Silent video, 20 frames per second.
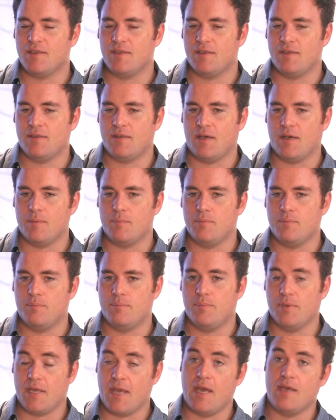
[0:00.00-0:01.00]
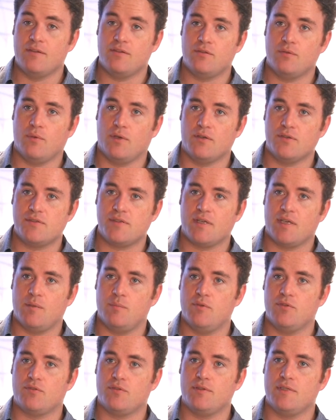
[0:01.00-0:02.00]
and I began to
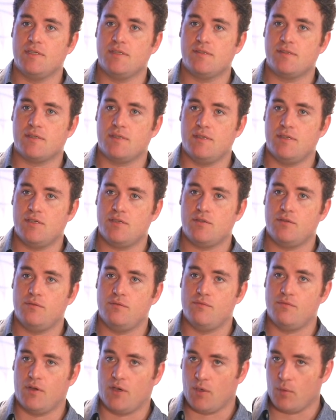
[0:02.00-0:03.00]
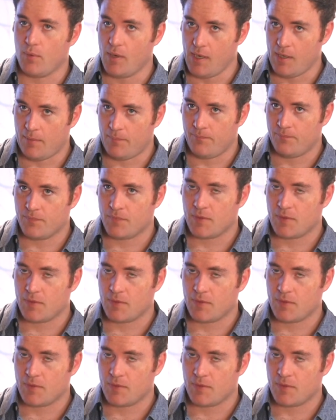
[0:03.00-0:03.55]
understand Mr. D's condition very well.